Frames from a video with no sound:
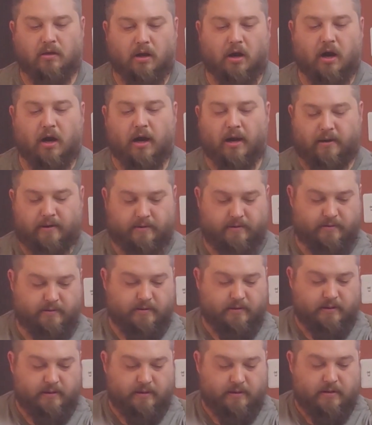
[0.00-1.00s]
All right.
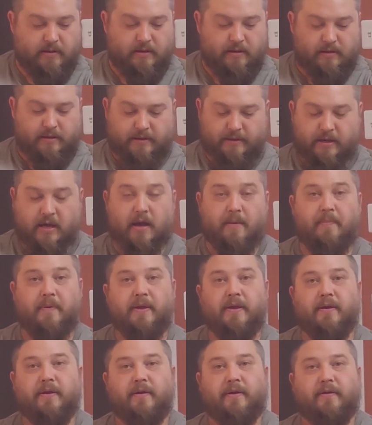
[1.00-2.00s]
I got
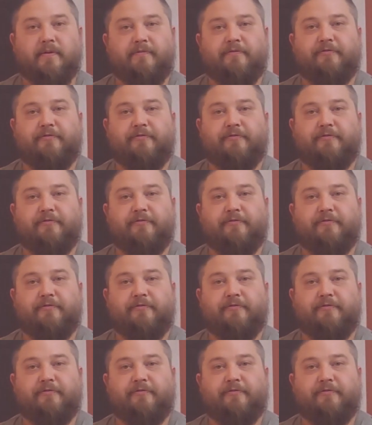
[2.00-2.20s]
me a